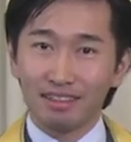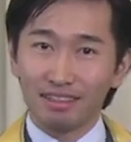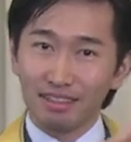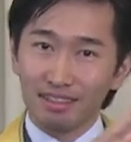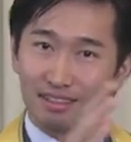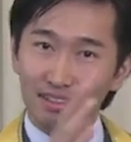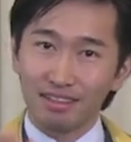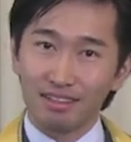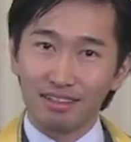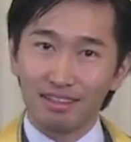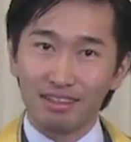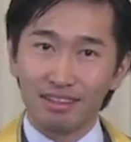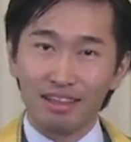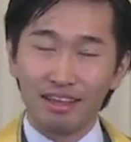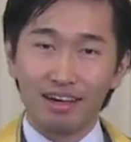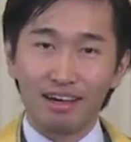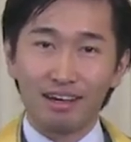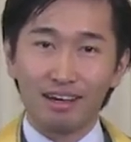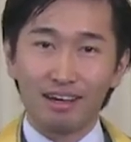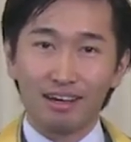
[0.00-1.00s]
their,
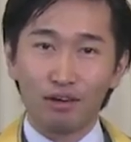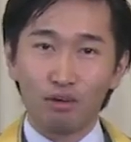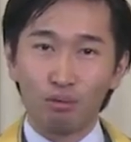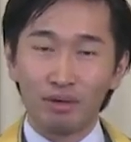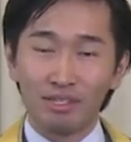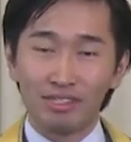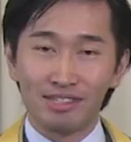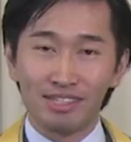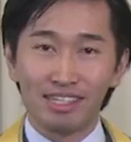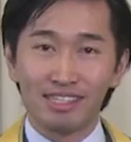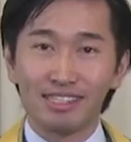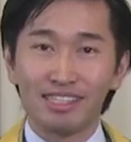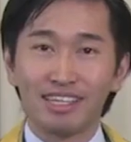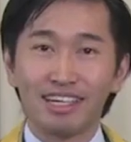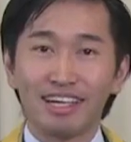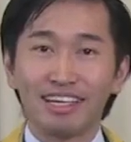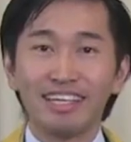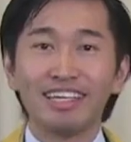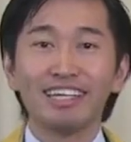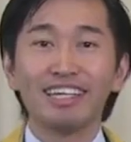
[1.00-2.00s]
within their
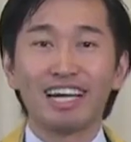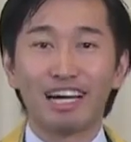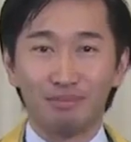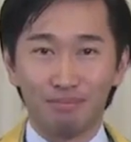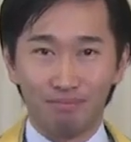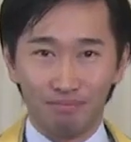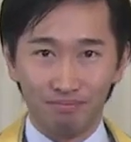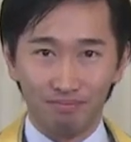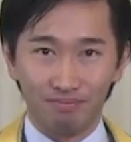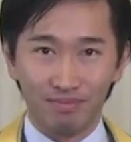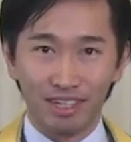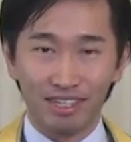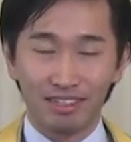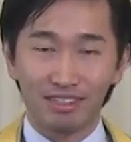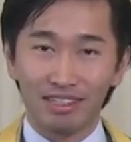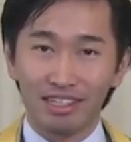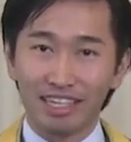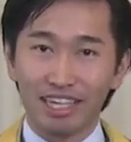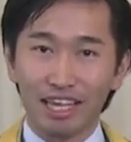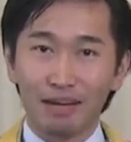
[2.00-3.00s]
income and their
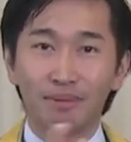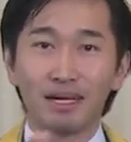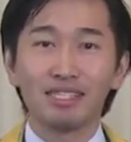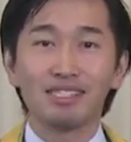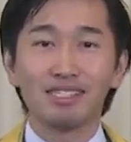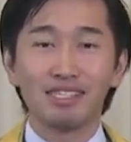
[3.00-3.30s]
capacity.